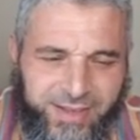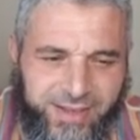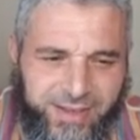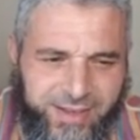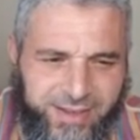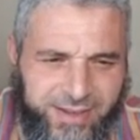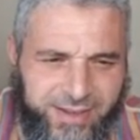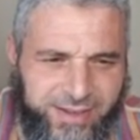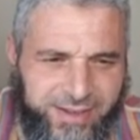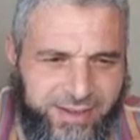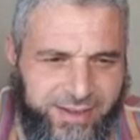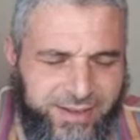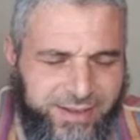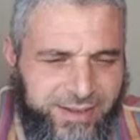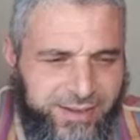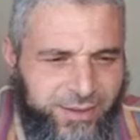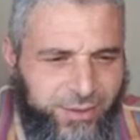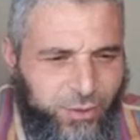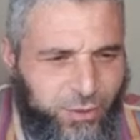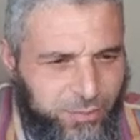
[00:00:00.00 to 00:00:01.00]

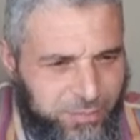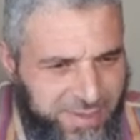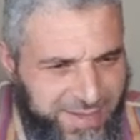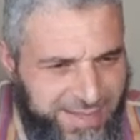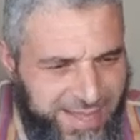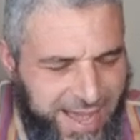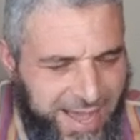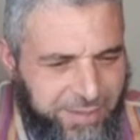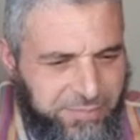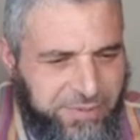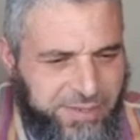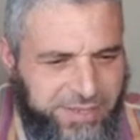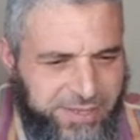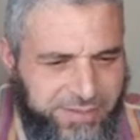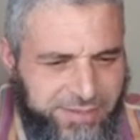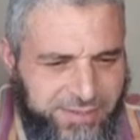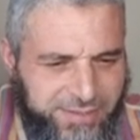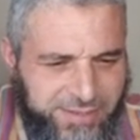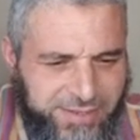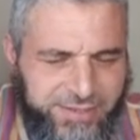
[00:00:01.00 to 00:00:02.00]
Homemade
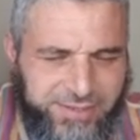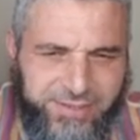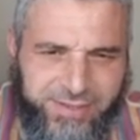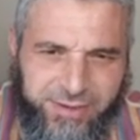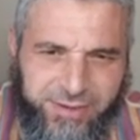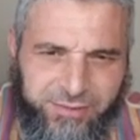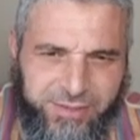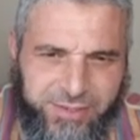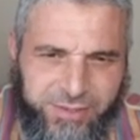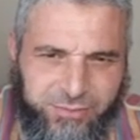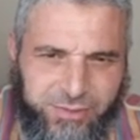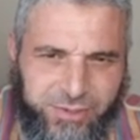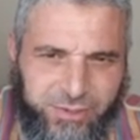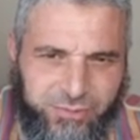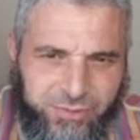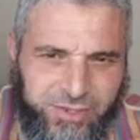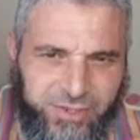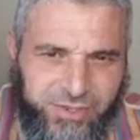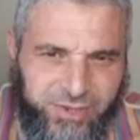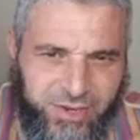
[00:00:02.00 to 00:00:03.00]
Happiness. This series which
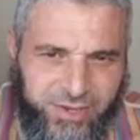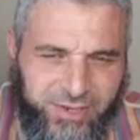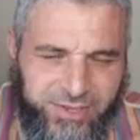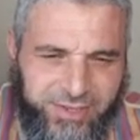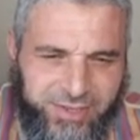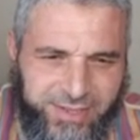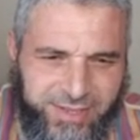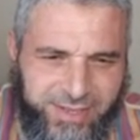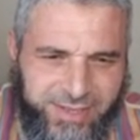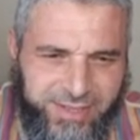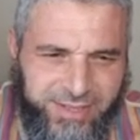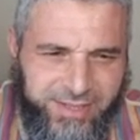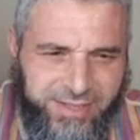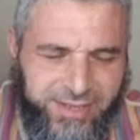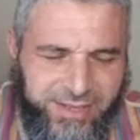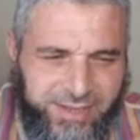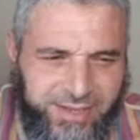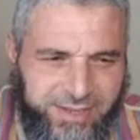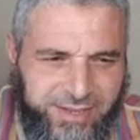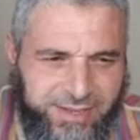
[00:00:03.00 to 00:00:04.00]
we started in
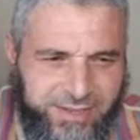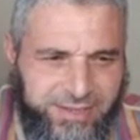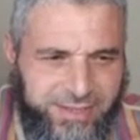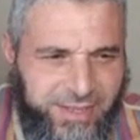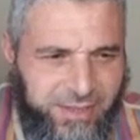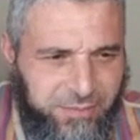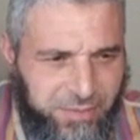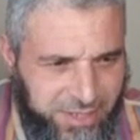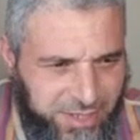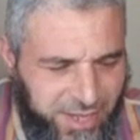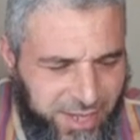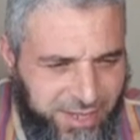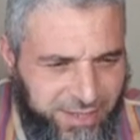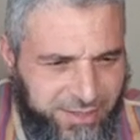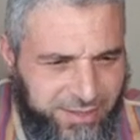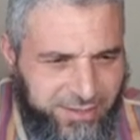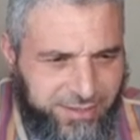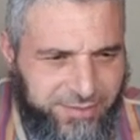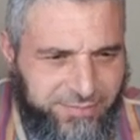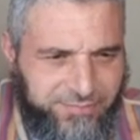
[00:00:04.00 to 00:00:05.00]

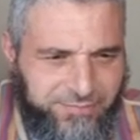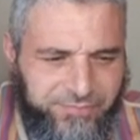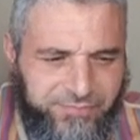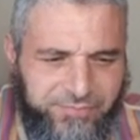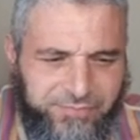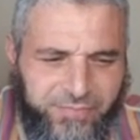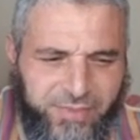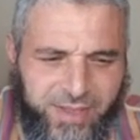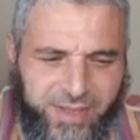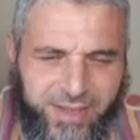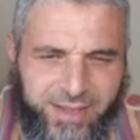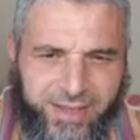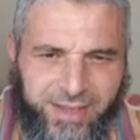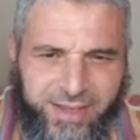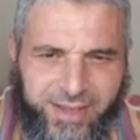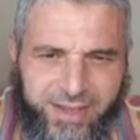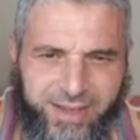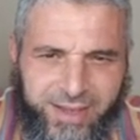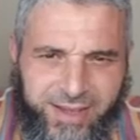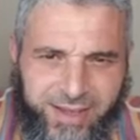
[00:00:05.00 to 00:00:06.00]
Ramadan,
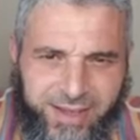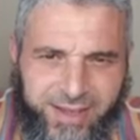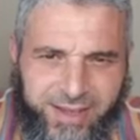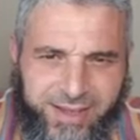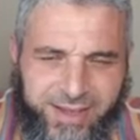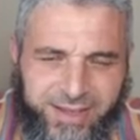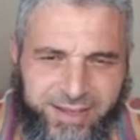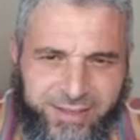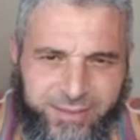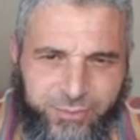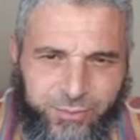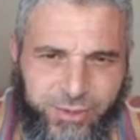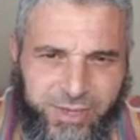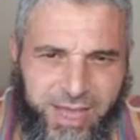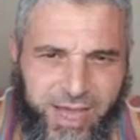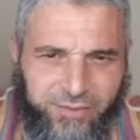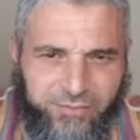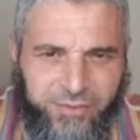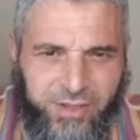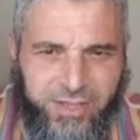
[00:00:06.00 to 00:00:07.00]
and we
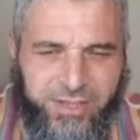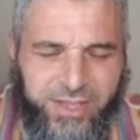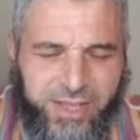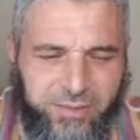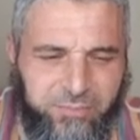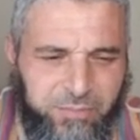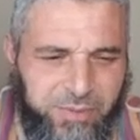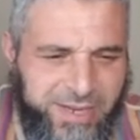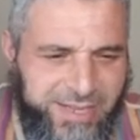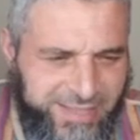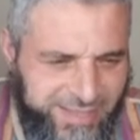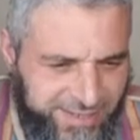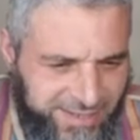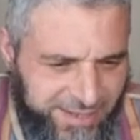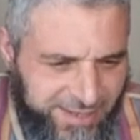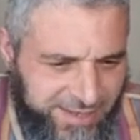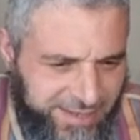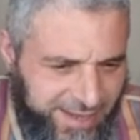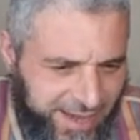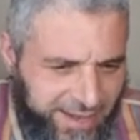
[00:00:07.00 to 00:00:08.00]
have not completed
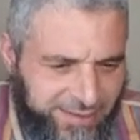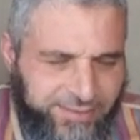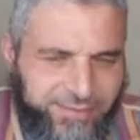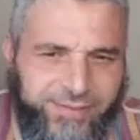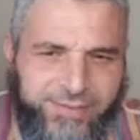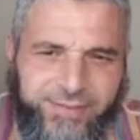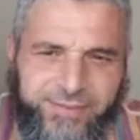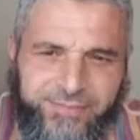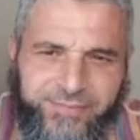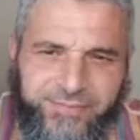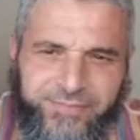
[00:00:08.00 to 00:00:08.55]
it yet.